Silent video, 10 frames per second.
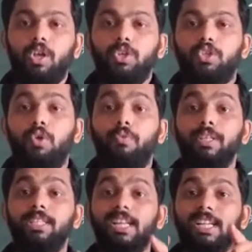So,
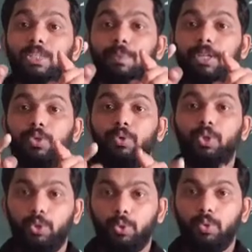with respect to
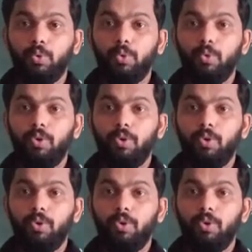you,